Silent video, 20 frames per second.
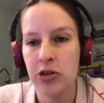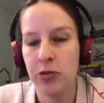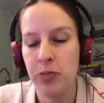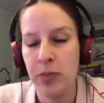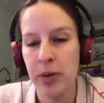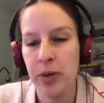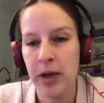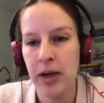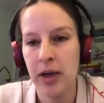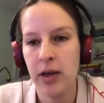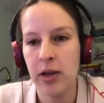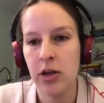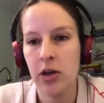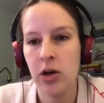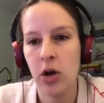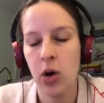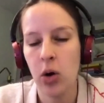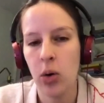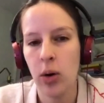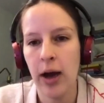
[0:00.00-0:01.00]
being,
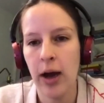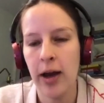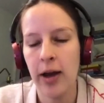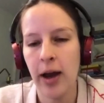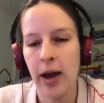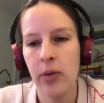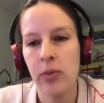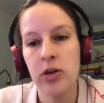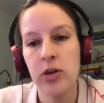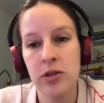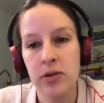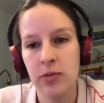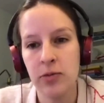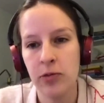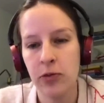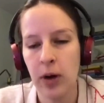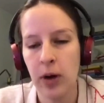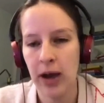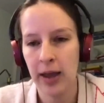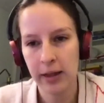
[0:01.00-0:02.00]

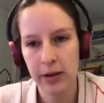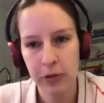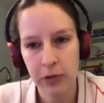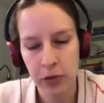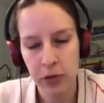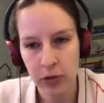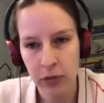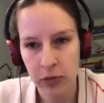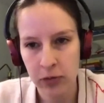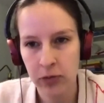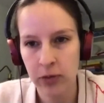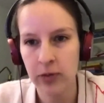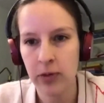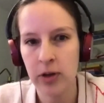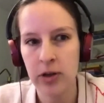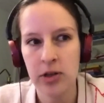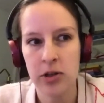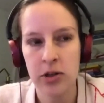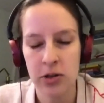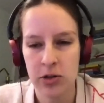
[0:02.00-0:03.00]
I lived for
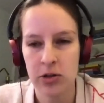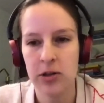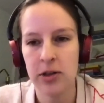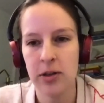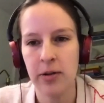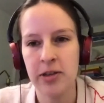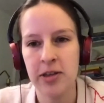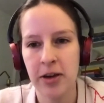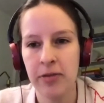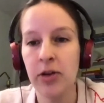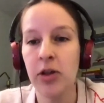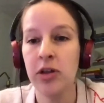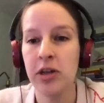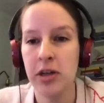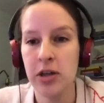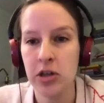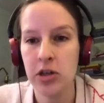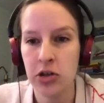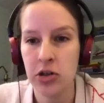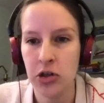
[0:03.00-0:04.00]
several
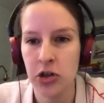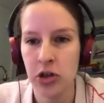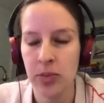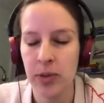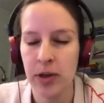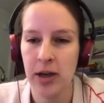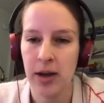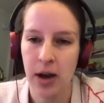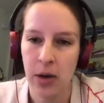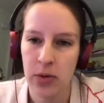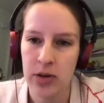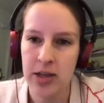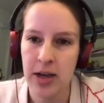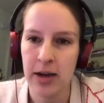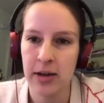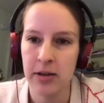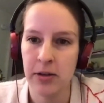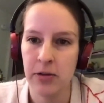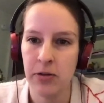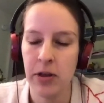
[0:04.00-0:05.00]
years in Germany and I was
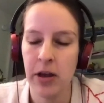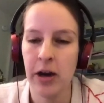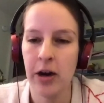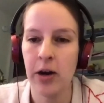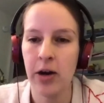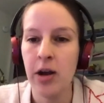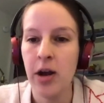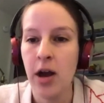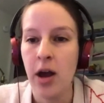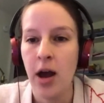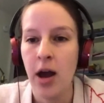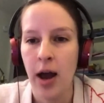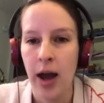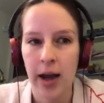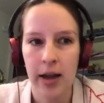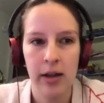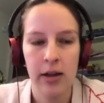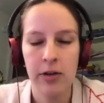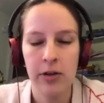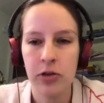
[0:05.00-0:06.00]
active there. I
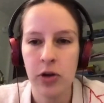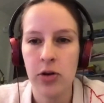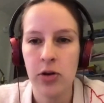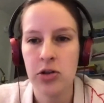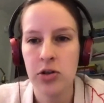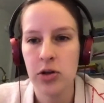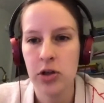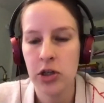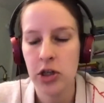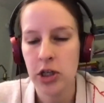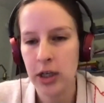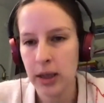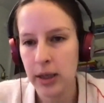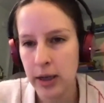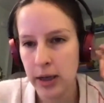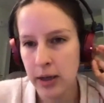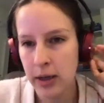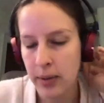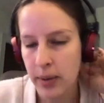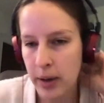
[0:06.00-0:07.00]
lived also in
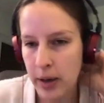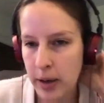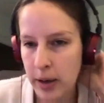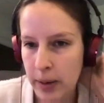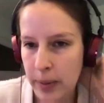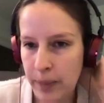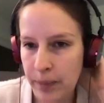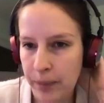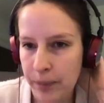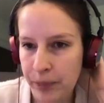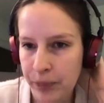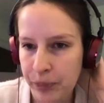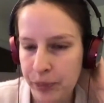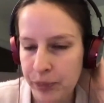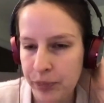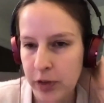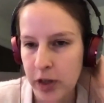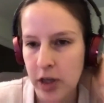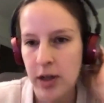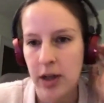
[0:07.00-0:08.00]
Chile
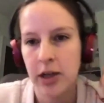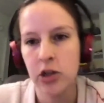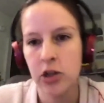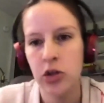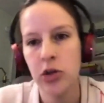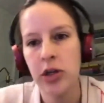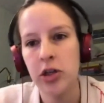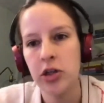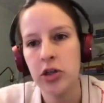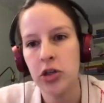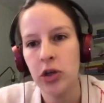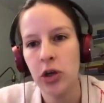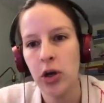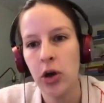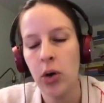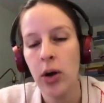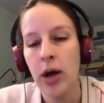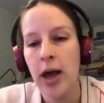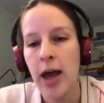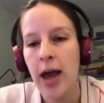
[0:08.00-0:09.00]
like 2 years
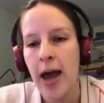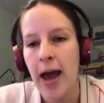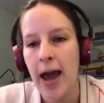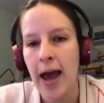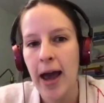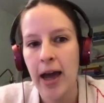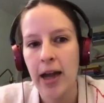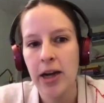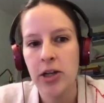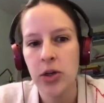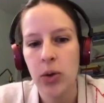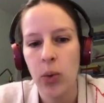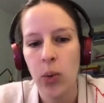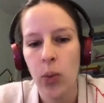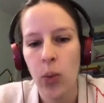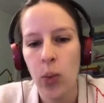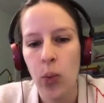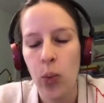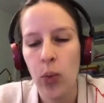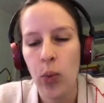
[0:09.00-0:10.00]
ago, and
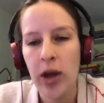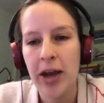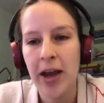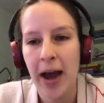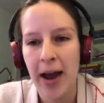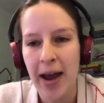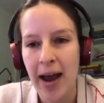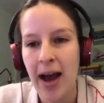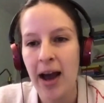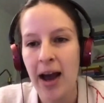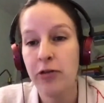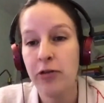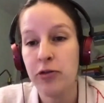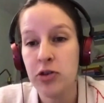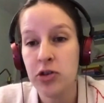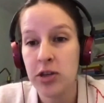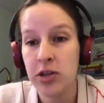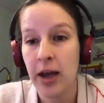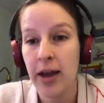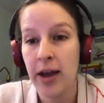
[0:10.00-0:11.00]
I have to
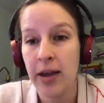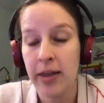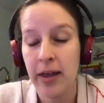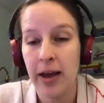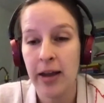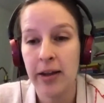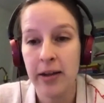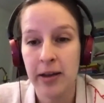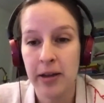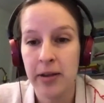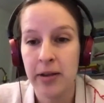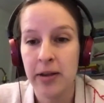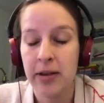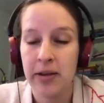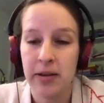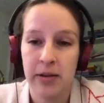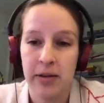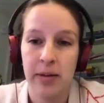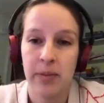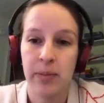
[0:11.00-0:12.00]
say that in
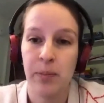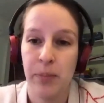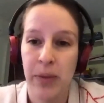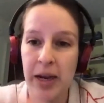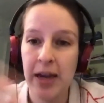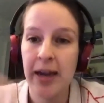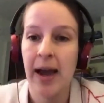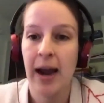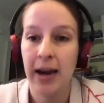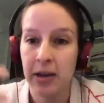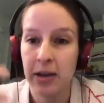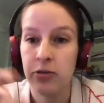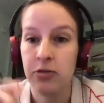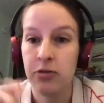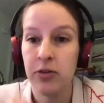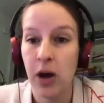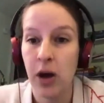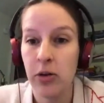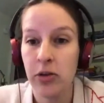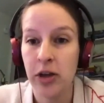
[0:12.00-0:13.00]
being active
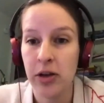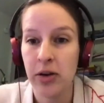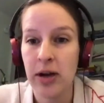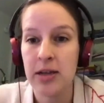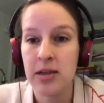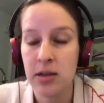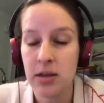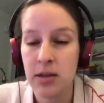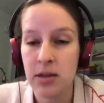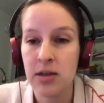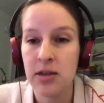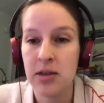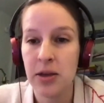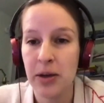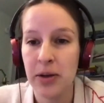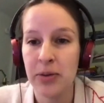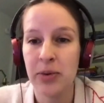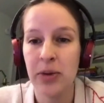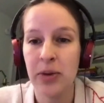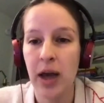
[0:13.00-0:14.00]
now in the US, this is
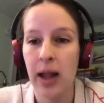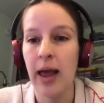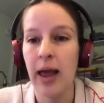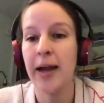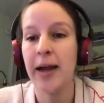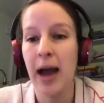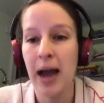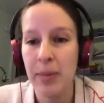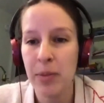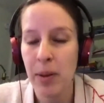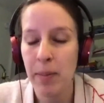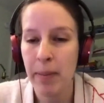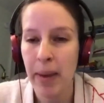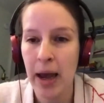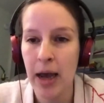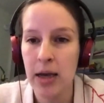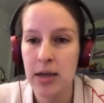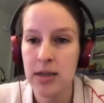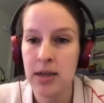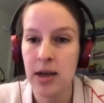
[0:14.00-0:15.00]
like, I'm
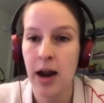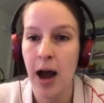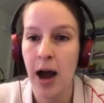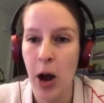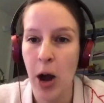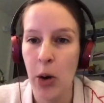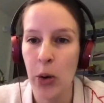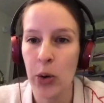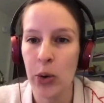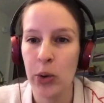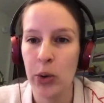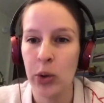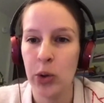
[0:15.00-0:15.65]
amazed at how,